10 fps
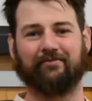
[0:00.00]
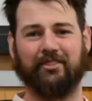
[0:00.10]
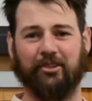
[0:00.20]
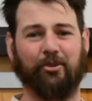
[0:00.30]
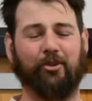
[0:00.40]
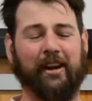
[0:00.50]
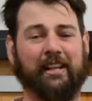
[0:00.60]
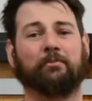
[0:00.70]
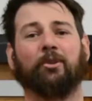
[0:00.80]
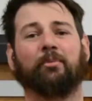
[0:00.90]
score
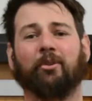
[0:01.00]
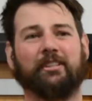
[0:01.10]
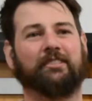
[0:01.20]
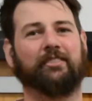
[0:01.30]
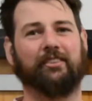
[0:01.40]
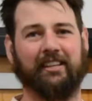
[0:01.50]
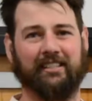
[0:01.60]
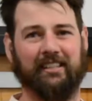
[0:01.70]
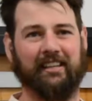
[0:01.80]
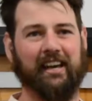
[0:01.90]
any more points for the
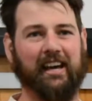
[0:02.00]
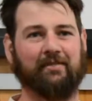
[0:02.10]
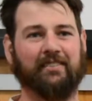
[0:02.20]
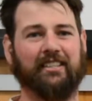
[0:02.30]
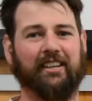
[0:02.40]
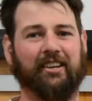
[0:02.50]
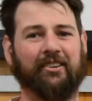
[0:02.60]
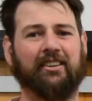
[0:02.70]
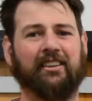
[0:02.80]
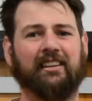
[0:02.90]
rest of the game.
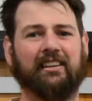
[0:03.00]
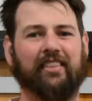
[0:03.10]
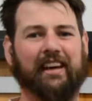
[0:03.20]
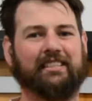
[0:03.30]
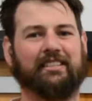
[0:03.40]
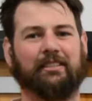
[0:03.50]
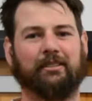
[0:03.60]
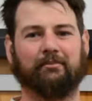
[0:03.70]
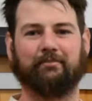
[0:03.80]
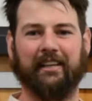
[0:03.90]
So that's a